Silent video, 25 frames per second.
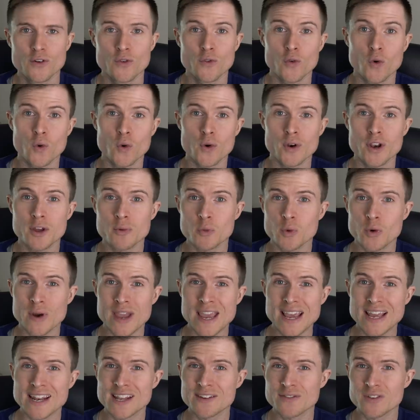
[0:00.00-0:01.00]
For number
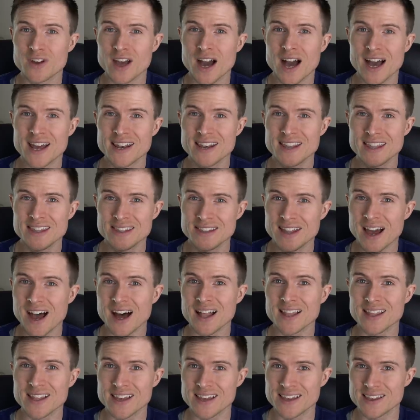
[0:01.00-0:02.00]
8, I've got
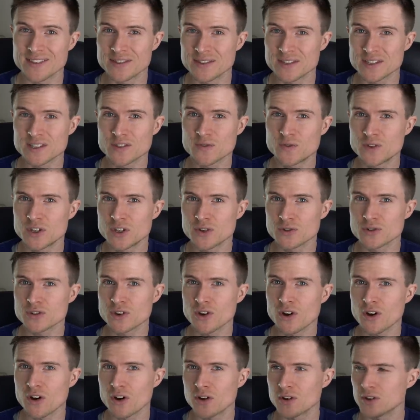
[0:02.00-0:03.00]
Nale, and this video is
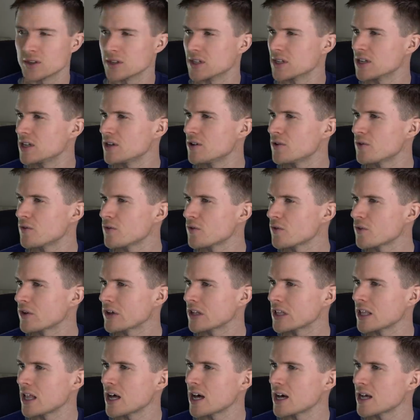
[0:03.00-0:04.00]
called Live,
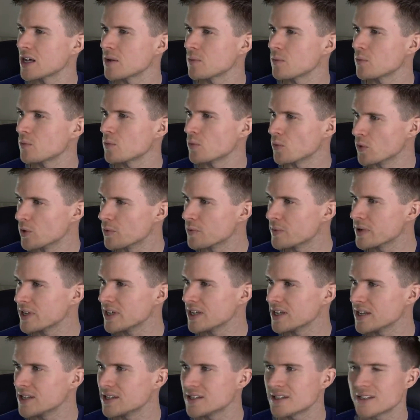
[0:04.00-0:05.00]
Climb,
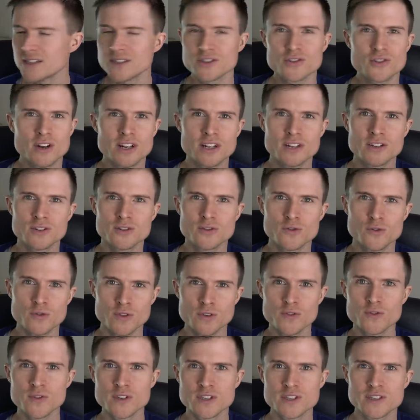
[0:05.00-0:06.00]
Repeat. He's trying to do
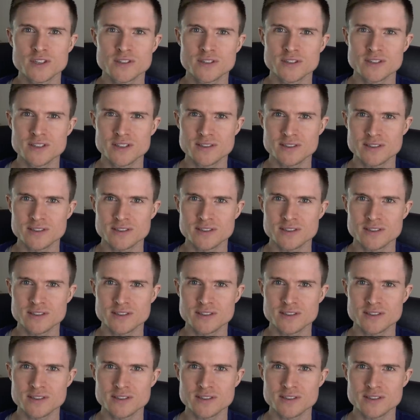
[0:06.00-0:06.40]
the V16